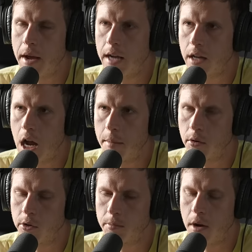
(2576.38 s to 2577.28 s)
mass hyper
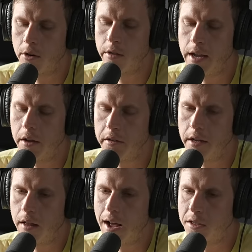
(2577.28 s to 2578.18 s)
responder, the
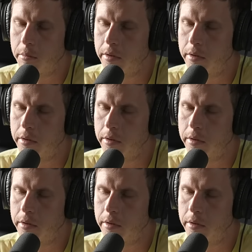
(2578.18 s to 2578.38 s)
LDL has a